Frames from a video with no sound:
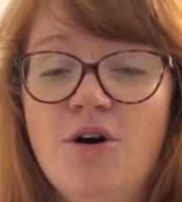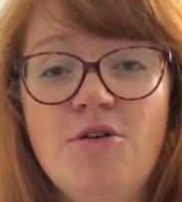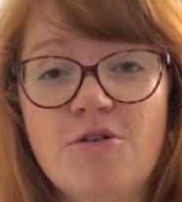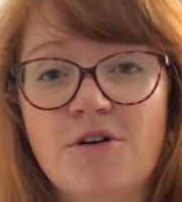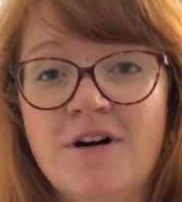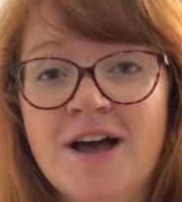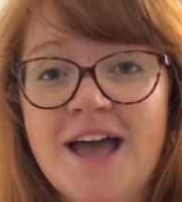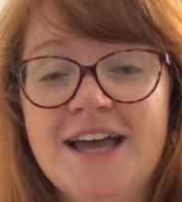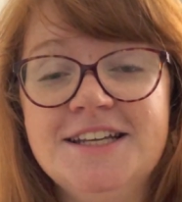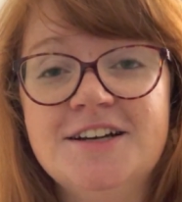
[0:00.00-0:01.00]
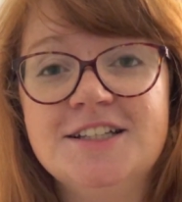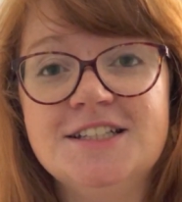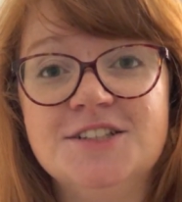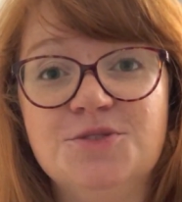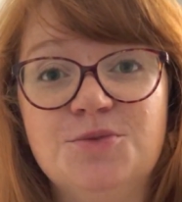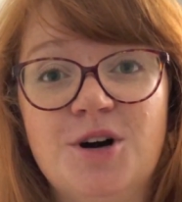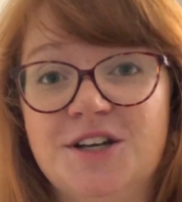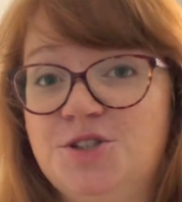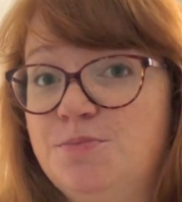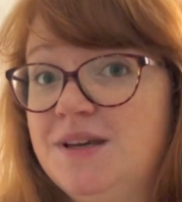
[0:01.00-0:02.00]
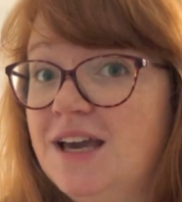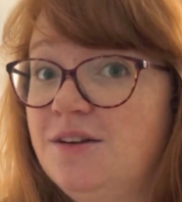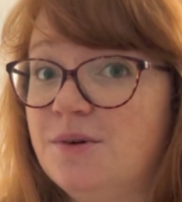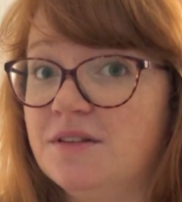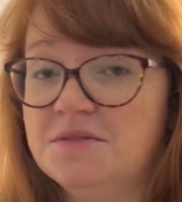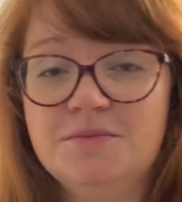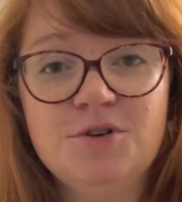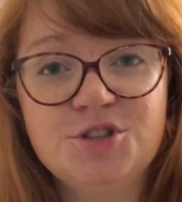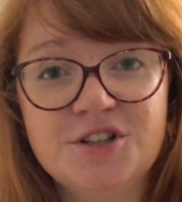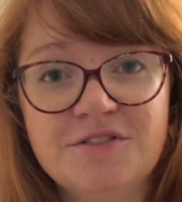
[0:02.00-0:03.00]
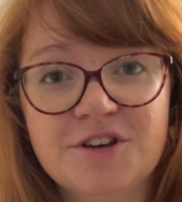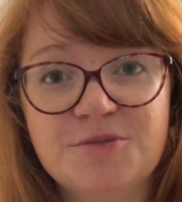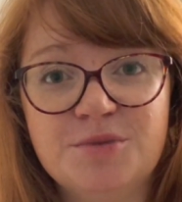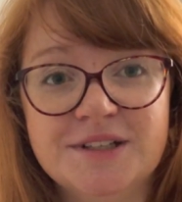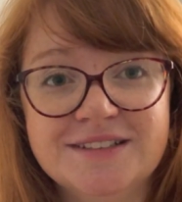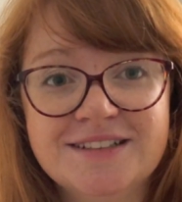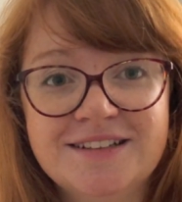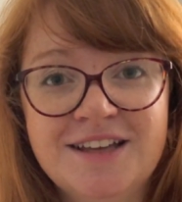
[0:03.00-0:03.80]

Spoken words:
or any ideas on what I should begin with. What should I first print?